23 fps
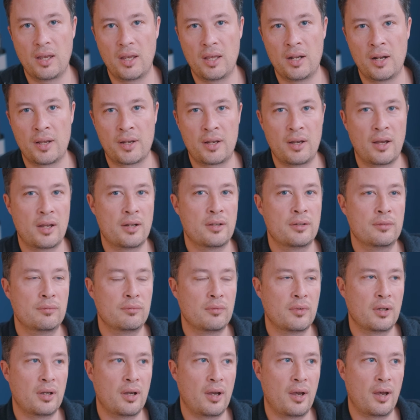And I
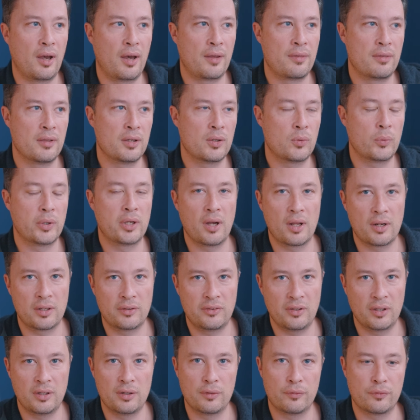think we kind of
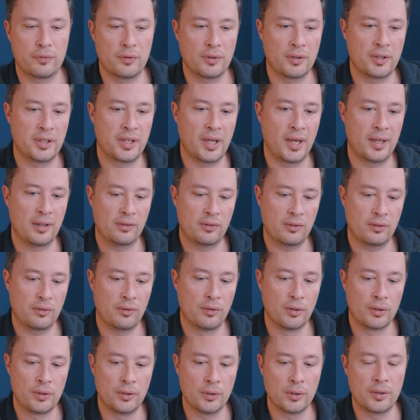tend to forget
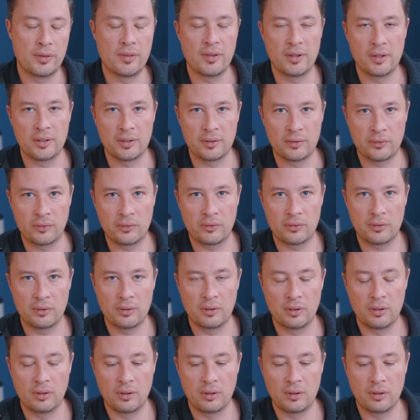the good things